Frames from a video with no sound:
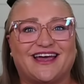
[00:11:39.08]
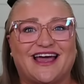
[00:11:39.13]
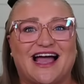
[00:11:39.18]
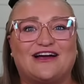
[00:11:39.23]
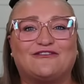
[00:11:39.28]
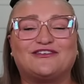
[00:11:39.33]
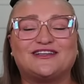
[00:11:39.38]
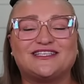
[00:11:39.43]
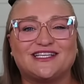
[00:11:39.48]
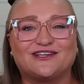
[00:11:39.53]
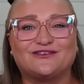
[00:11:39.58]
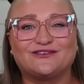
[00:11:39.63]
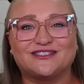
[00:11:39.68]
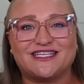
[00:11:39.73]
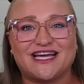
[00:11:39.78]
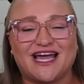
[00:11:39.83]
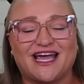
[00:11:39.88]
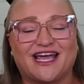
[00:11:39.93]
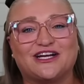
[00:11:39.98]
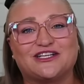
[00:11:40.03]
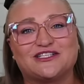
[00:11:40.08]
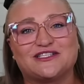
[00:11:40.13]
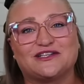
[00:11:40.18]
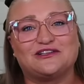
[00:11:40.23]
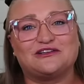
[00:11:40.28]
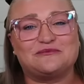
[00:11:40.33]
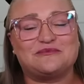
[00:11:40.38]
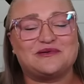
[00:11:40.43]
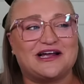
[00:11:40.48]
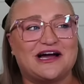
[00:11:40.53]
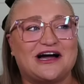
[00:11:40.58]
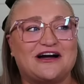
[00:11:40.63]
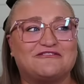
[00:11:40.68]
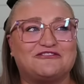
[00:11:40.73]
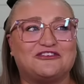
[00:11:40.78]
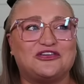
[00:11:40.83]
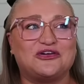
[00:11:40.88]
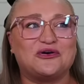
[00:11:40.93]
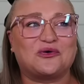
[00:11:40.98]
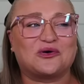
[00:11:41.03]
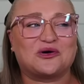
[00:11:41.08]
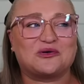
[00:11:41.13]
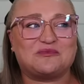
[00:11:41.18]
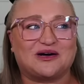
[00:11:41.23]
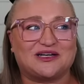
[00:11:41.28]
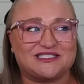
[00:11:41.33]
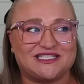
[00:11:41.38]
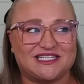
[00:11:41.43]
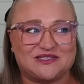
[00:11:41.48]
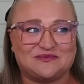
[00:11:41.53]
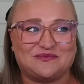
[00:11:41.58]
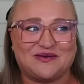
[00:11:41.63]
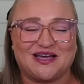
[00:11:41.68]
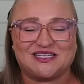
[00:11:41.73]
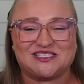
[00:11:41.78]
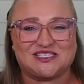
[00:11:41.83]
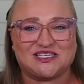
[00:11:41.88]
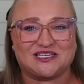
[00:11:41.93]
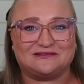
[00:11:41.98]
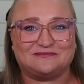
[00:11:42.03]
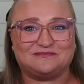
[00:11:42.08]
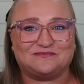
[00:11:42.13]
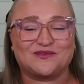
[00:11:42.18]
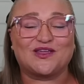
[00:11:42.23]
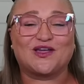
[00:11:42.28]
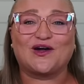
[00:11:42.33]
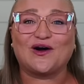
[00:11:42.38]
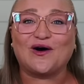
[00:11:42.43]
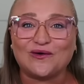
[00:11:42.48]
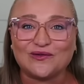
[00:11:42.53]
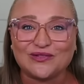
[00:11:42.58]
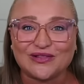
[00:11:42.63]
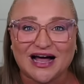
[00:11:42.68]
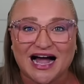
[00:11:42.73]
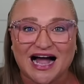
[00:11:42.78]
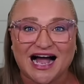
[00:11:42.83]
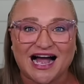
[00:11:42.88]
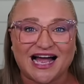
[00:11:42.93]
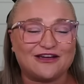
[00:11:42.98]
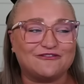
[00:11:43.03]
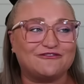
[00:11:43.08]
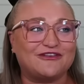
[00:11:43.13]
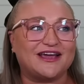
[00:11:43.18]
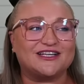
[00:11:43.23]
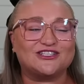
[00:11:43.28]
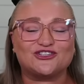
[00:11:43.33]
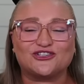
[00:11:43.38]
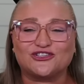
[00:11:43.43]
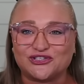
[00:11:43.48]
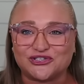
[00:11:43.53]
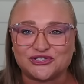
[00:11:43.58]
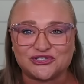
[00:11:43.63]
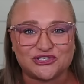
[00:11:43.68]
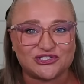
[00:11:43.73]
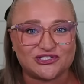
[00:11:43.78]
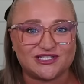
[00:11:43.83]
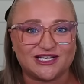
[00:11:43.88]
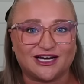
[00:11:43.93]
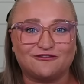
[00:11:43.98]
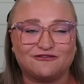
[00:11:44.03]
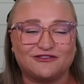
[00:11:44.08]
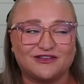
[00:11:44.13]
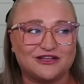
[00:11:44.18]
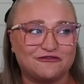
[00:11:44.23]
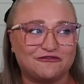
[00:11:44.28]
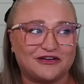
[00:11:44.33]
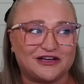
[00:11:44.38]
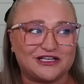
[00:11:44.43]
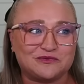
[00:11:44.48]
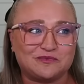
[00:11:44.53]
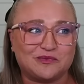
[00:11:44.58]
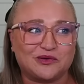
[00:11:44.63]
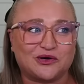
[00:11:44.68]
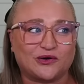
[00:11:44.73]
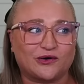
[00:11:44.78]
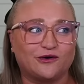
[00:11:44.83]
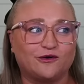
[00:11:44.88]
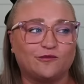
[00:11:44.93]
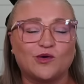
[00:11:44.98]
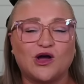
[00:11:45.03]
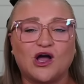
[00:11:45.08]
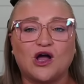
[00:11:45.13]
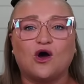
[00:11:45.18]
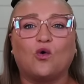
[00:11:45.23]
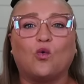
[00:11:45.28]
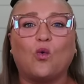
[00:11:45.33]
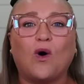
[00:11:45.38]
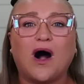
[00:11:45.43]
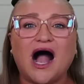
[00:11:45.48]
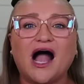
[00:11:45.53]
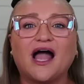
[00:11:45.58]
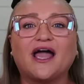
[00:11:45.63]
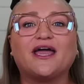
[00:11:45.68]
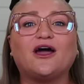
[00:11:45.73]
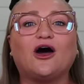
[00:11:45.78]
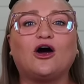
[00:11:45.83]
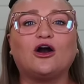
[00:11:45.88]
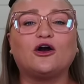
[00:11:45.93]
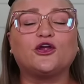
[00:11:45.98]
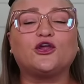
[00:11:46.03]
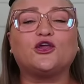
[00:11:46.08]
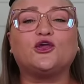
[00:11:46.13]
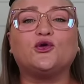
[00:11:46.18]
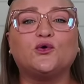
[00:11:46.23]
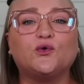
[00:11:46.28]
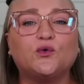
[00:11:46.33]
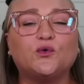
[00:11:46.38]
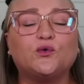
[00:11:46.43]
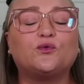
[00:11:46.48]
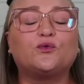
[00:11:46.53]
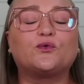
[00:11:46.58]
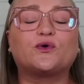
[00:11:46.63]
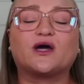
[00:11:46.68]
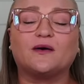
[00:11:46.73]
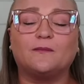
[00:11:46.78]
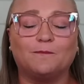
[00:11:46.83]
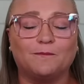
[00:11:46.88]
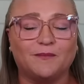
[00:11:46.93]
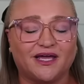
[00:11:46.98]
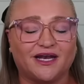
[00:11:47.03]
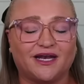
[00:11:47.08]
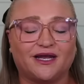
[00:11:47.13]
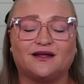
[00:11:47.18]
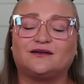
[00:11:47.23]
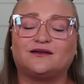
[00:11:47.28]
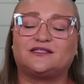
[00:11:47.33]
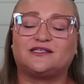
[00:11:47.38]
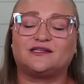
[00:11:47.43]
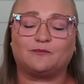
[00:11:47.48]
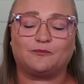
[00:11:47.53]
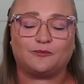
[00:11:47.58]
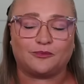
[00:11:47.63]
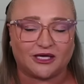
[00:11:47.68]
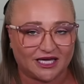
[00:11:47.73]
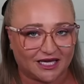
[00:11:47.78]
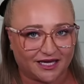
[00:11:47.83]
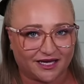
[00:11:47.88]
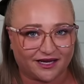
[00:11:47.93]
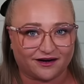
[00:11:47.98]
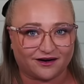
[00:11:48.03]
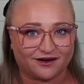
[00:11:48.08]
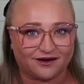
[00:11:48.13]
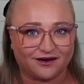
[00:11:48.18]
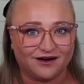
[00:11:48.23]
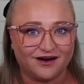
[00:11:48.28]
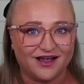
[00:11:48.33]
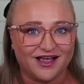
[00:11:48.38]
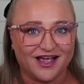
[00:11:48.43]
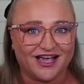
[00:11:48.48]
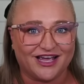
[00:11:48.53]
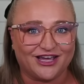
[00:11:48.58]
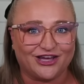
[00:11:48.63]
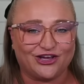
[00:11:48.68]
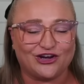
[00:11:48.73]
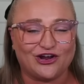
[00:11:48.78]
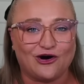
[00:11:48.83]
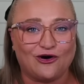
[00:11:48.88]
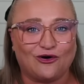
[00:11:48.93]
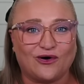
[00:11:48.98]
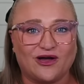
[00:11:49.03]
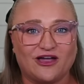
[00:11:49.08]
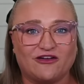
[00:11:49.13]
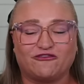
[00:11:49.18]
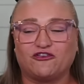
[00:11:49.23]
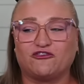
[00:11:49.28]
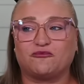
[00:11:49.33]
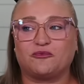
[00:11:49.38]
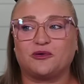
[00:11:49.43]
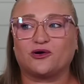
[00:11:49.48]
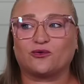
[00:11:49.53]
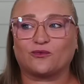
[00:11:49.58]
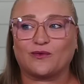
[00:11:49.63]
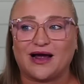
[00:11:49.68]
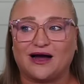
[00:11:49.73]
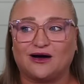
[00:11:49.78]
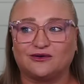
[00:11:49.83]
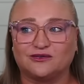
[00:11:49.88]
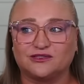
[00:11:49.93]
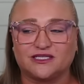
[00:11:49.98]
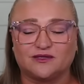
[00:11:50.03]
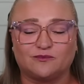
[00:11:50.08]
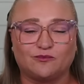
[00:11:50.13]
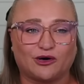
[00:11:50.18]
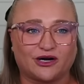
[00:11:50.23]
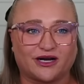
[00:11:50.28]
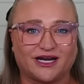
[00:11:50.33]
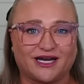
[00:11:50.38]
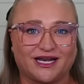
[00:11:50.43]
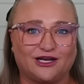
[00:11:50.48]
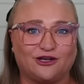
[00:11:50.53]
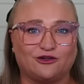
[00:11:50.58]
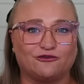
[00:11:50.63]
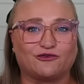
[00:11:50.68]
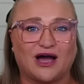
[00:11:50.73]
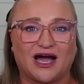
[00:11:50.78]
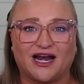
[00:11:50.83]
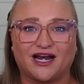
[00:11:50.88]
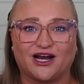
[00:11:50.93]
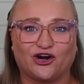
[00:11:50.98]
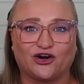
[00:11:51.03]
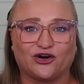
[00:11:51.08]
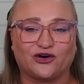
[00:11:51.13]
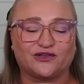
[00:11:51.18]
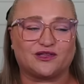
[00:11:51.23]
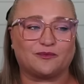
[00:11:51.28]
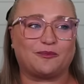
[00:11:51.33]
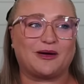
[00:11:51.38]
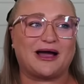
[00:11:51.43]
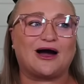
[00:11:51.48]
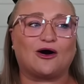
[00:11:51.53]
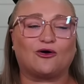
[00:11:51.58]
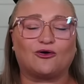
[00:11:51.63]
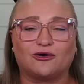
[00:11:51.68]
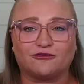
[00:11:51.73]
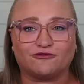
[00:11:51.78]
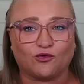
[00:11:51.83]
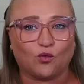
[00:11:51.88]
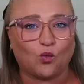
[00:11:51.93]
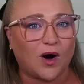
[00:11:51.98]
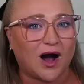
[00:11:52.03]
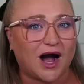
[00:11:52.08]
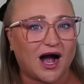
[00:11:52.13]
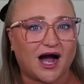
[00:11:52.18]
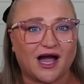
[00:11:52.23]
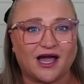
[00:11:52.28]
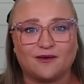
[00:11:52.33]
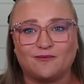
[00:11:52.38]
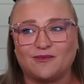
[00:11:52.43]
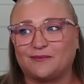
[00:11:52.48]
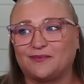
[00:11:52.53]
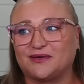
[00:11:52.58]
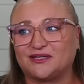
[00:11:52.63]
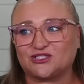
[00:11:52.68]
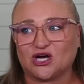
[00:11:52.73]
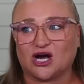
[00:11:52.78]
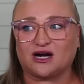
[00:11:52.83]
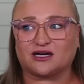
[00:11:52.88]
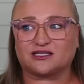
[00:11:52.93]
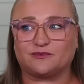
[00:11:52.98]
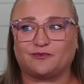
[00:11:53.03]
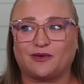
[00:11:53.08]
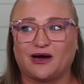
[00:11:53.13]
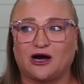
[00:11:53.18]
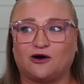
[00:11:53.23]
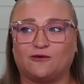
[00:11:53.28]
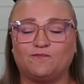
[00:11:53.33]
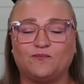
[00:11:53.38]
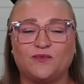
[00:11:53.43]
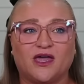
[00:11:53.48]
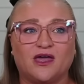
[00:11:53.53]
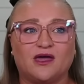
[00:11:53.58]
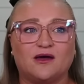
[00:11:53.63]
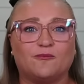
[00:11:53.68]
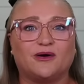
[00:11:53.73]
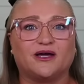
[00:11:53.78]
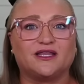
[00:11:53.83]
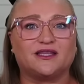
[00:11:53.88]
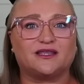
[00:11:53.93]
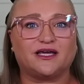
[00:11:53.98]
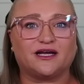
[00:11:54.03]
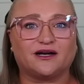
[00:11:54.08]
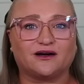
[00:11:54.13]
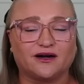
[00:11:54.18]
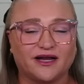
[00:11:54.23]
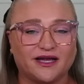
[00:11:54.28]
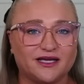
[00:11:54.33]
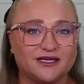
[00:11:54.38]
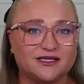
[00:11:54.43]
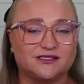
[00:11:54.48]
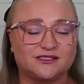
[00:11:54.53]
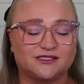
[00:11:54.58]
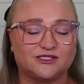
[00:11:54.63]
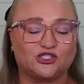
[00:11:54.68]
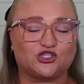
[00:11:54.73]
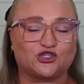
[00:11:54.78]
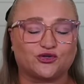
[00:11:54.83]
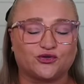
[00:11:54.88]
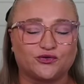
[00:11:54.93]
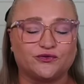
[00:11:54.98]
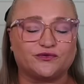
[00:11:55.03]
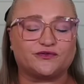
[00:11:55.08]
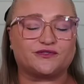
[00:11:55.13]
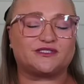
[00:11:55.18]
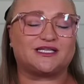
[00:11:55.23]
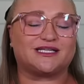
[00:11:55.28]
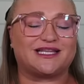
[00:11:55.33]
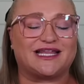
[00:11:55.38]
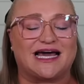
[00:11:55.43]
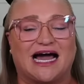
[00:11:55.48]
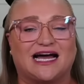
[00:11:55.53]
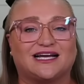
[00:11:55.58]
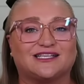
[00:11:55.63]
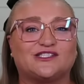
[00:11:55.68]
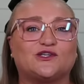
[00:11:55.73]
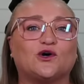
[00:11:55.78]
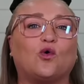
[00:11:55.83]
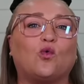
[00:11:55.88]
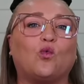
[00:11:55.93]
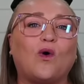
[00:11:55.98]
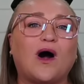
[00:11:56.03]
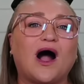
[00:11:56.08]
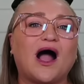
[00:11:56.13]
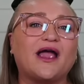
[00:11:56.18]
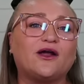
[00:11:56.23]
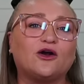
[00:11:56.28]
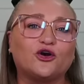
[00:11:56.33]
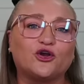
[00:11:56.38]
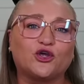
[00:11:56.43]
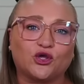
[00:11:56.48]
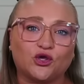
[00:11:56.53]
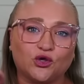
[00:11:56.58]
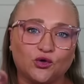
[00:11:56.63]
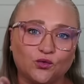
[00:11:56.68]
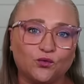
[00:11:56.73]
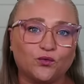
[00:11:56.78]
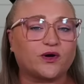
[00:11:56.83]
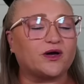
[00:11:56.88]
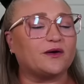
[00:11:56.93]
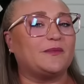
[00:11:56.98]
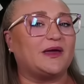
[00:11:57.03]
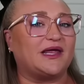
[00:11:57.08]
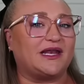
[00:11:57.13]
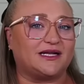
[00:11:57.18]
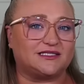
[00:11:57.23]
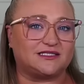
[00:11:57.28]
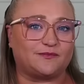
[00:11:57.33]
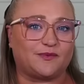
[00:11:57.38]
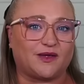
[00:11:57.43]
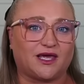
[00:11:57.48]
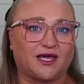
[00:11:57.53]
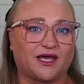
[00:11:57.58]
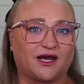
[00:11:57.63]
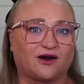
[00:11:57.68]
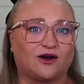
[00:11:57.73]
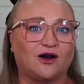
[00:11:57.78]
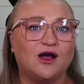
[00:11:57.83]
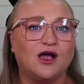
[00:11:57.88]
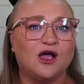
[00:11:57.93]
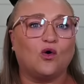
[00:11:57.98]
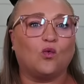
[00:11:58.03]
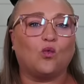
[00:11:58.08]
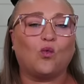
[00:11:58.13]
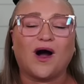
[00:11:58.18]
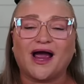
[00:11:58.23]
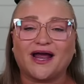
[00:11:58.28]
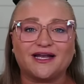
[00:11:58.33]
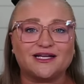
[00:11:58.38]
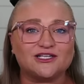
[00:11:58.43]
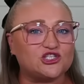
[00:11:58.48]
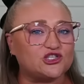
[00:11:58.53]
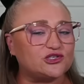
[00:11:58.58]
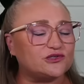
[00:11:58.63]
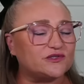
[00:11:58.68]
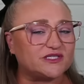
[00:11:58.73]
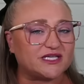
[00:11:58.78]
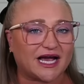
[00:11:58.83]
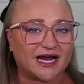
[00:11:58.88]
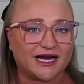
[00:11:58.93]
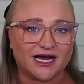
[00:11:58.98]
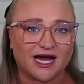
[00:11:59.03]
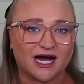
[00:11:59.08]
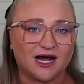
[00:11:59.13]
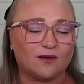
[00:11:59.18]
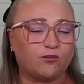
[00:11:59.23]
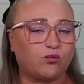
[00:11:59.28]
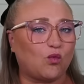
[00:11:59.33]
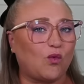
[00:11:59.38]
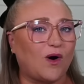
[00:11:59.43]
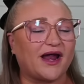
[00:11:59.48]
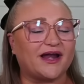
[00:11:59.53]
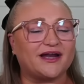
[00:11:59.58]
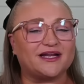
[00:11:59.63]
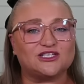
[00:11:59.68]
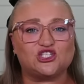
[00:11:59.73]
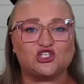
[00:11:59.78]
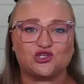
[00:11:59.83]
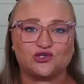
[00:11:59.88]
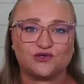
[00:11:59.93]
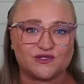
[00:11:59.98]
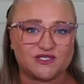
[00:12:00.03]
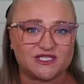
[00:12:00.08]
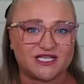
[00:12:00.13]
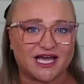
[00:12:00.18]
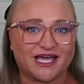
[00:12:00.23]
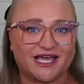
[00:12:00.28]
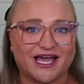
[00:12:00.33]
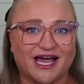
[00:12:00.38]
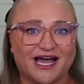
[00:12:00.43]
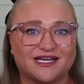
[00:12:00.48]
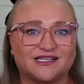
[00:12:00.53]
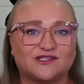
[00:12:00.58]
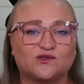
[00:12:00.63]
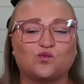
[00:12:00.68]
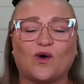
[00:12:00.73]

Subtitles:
Every single day, here's a little bit of your participation. Go live, introduce yourself in the Facebook group. Why are you committed to be here? You know, if you've been around in marketing, you've kind of heard the power of a why, maybe talked about, but there is truth to that. So, why are you committed to be here? Why did you sign up? Why did you say yes?